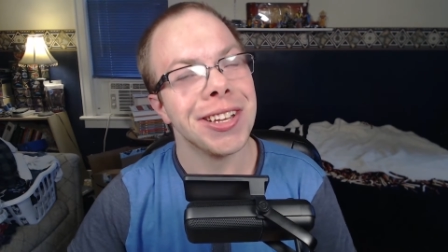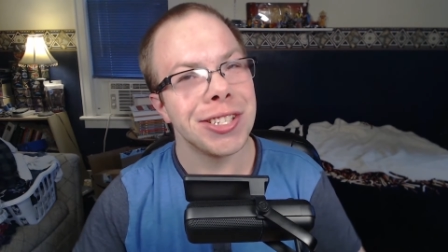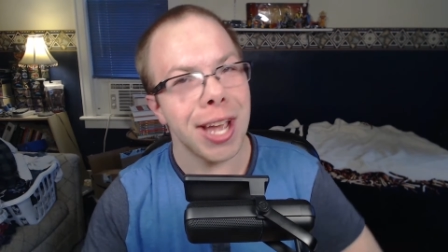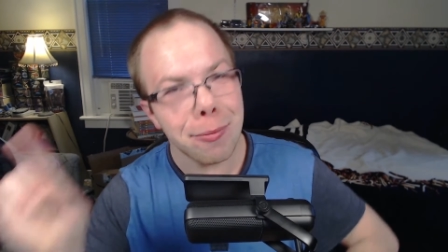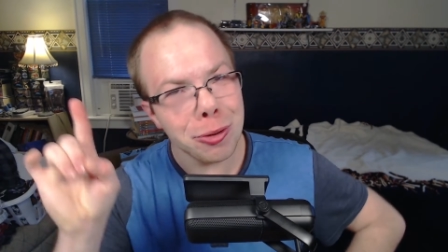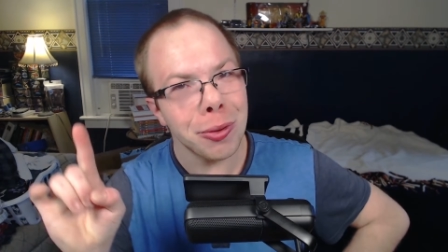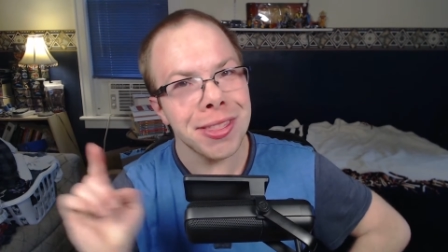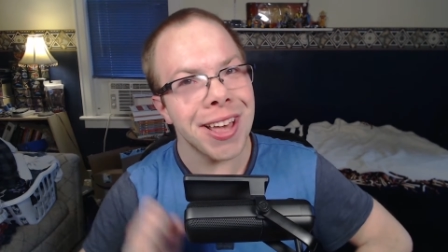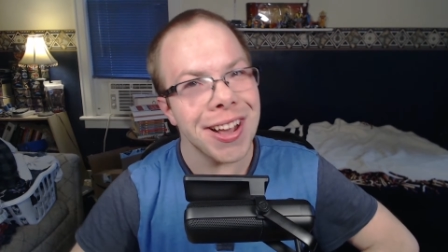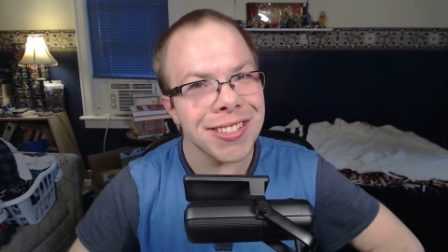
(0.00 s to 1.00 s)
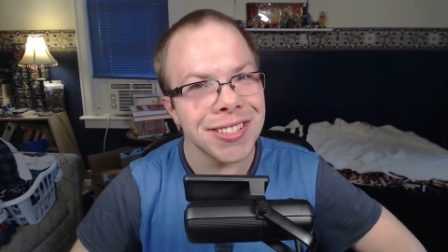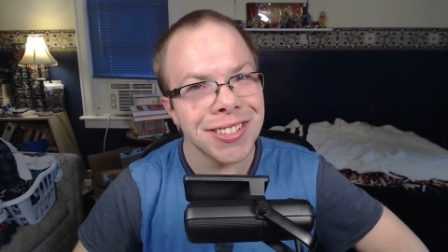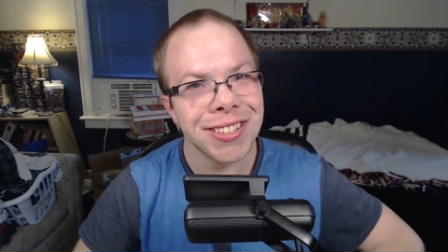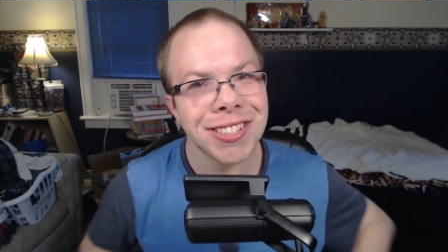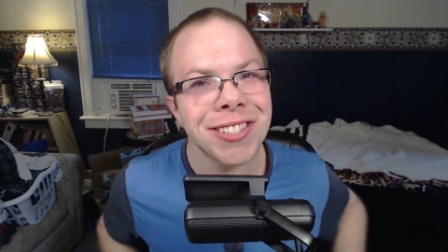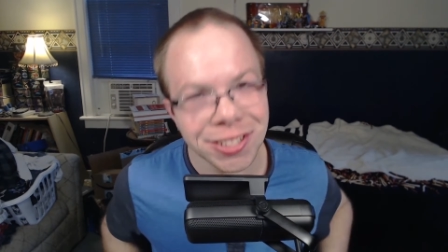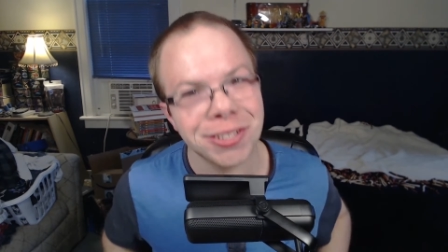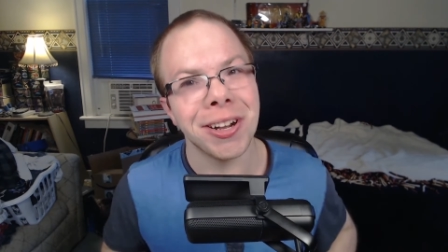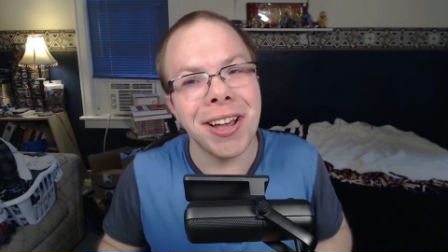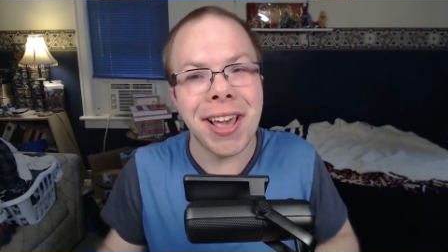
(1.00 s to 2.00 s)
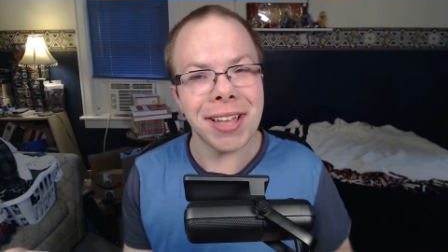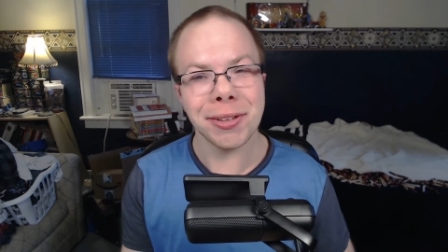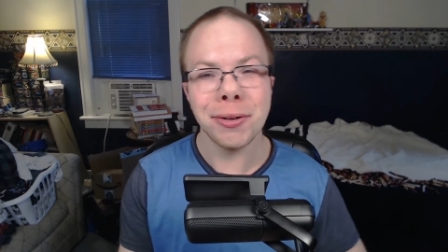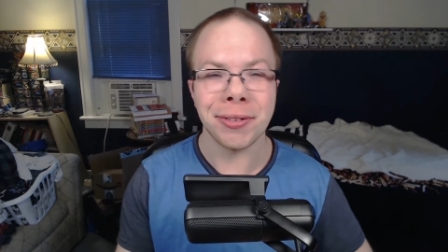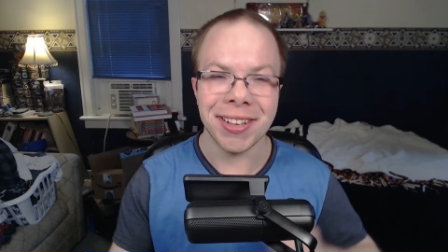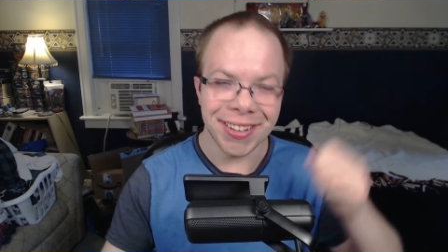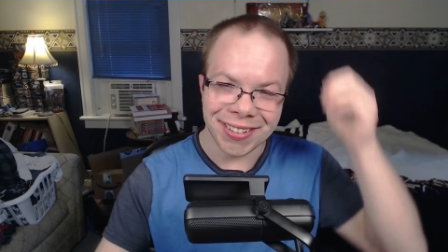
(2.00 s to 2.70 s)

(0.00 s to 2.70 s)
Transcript: Chapter 1000 Straw Hat Luffy.